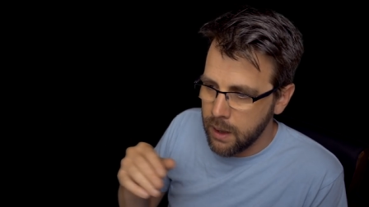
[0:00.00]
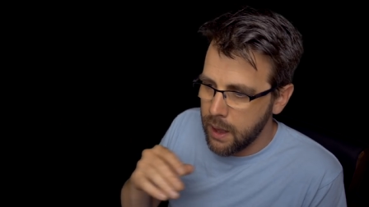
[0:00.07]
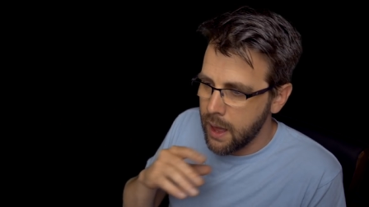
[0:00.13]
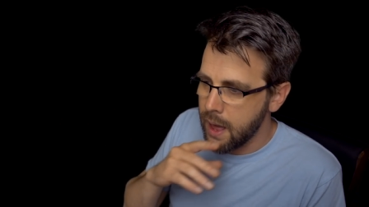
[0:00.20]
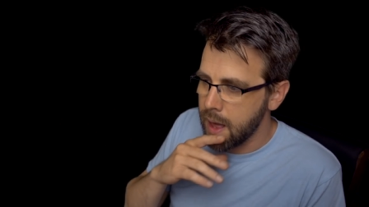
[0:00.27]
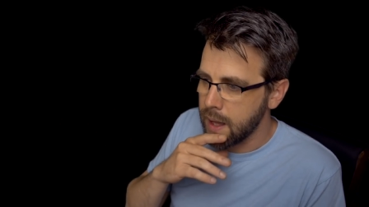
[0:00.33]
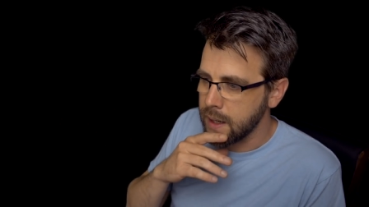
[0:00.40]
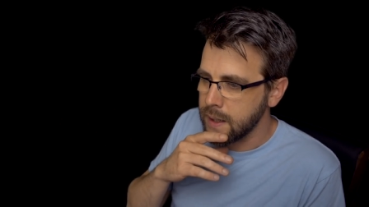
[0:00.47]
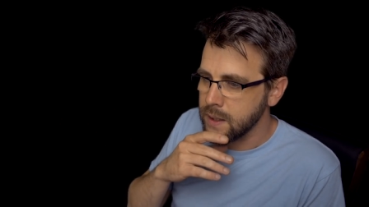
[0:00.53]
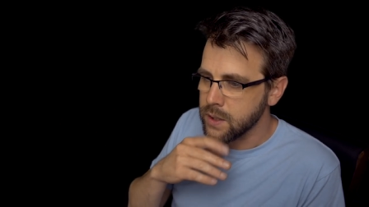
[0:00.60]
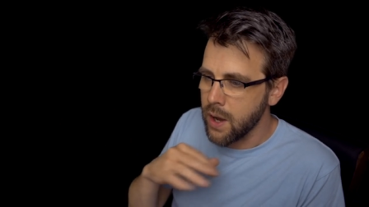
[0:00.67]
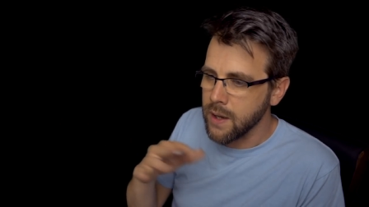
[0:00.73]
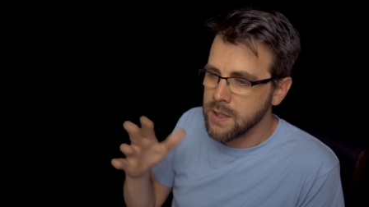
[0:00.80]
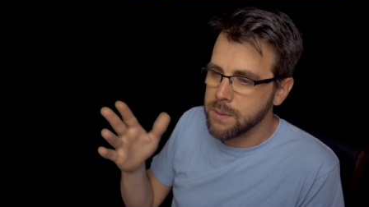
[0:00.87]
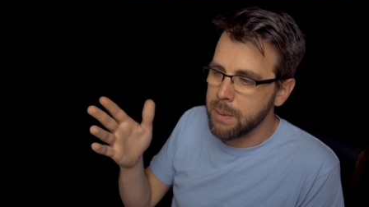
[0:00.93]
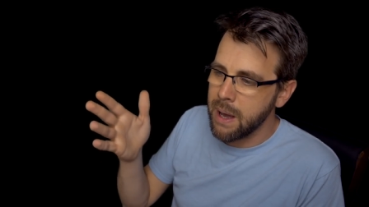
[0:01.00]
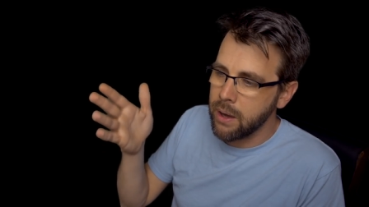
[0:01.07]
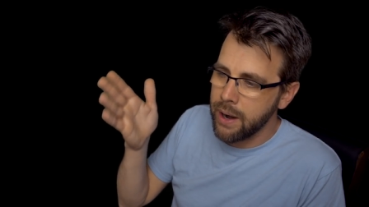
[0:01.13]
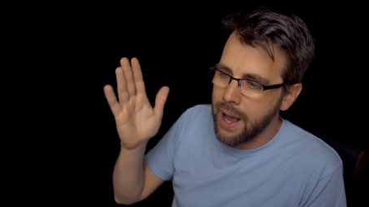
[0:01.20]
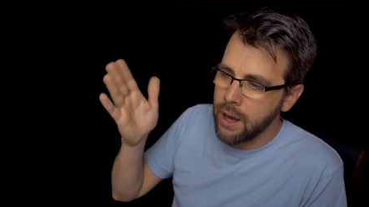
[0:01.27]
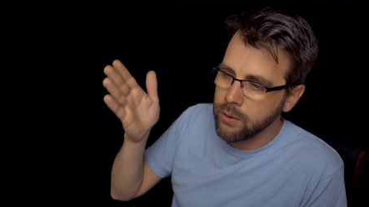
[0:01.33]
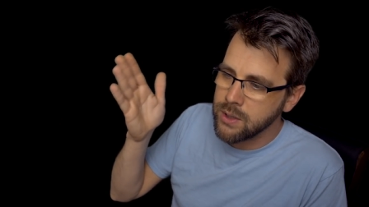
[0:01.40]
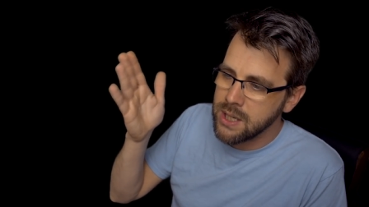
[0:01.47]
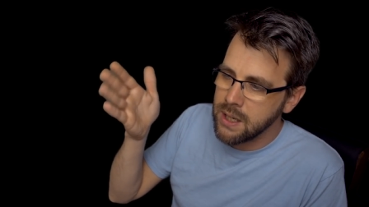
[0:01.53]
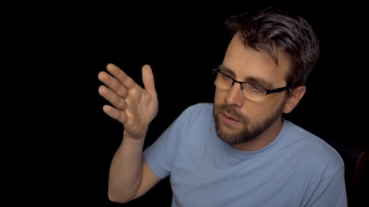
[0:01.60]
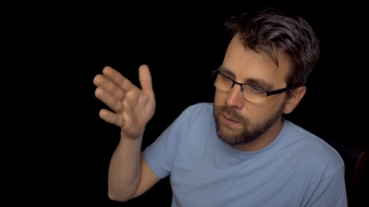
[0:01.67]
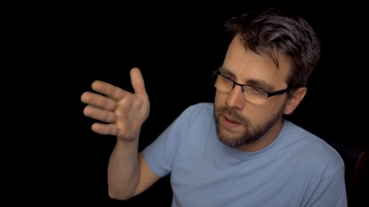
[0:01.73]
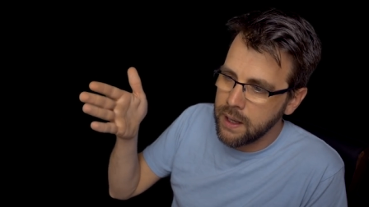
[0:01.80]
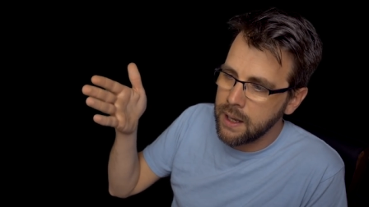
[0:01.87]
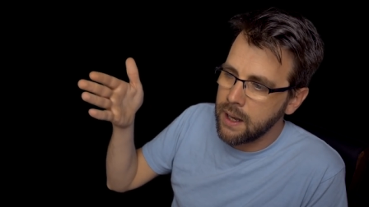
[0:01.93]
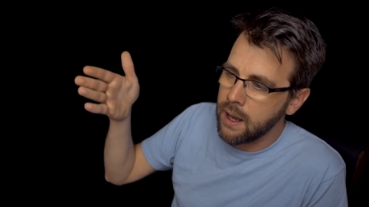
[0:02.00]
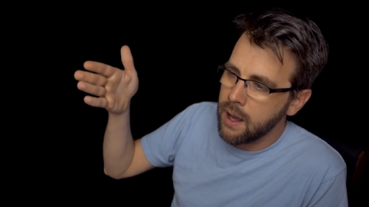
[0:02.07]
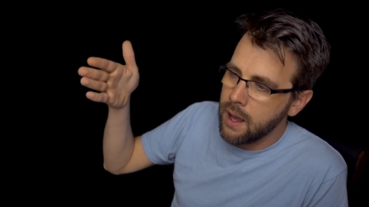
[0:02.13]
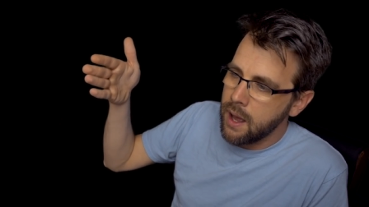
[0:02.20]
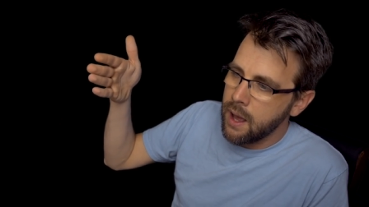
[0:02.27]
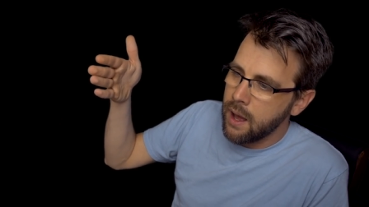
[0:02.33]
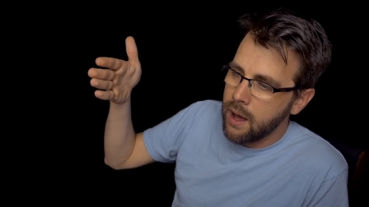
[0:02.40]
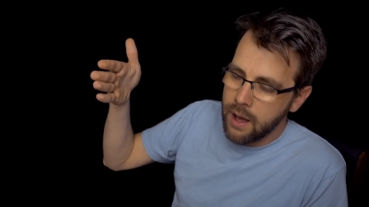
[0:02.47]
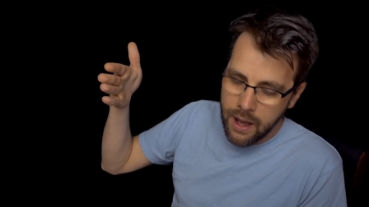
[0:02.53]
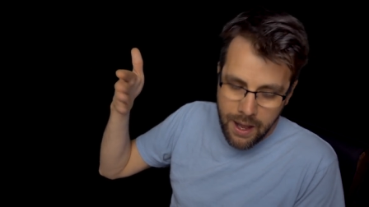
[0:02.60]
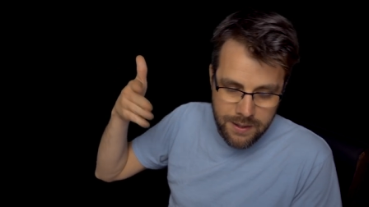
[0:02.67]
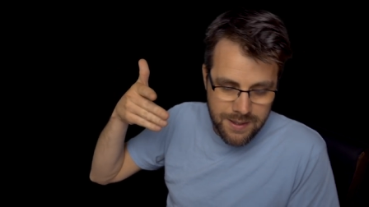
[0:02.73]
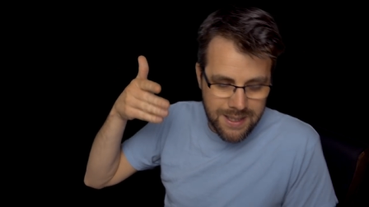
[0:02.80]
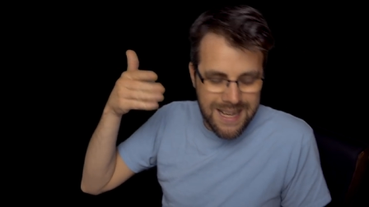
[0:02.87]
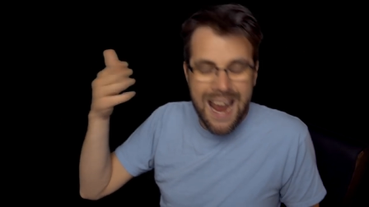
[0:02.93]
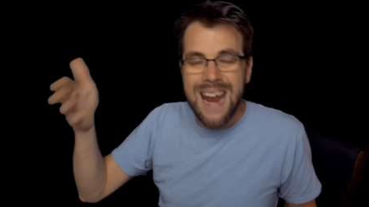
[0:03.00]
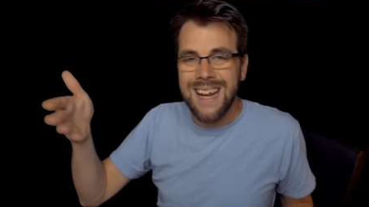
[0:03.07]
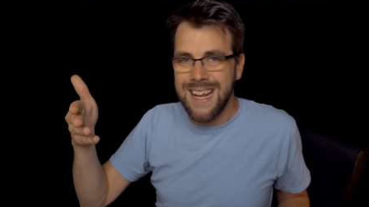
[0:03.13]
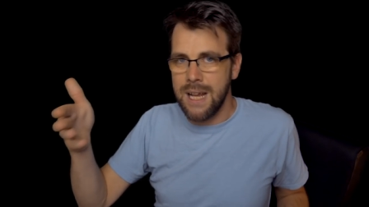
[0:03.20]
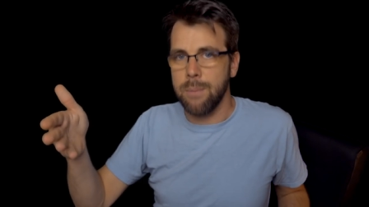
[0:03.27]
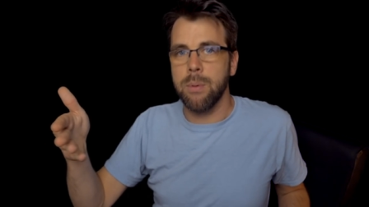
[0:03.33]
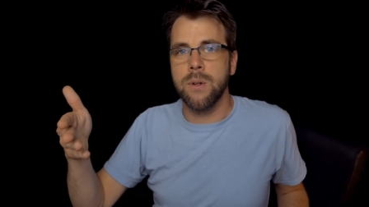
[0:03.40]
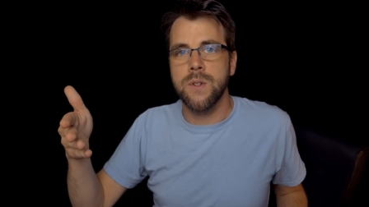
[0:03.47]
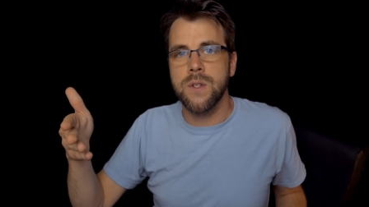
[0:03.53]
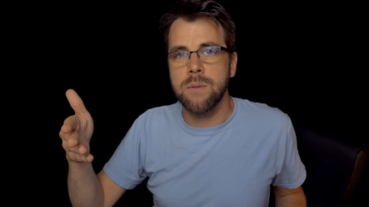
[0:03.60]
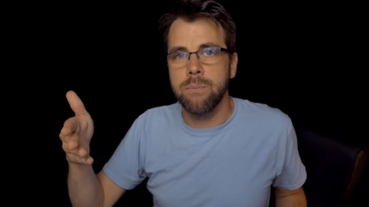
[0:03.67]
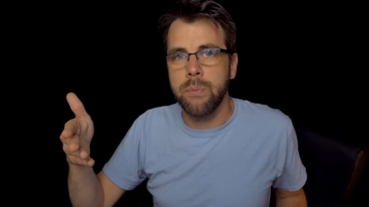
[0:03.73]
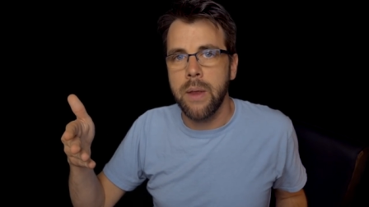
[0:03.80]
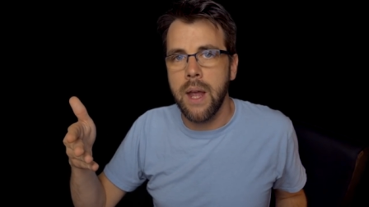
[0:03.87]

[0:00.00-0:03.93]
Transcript: And he talks about how TV uh, has gatekeepers.